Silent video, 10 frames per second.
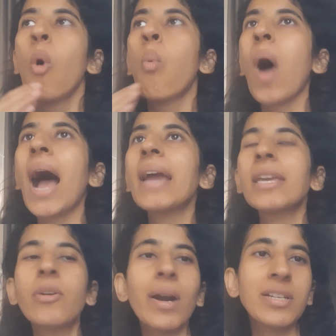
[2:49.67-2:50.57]
Why
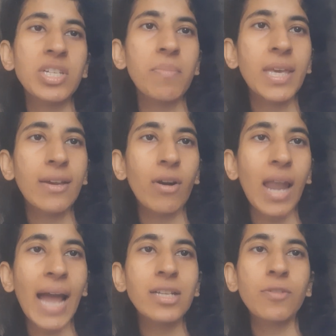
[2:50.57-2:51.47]
you are dimming your
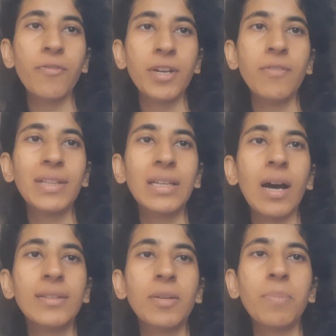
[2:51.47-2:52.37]
light to fit in with the
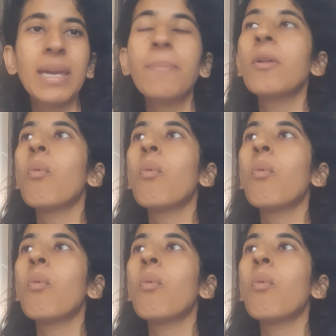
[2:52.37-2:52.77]
other people.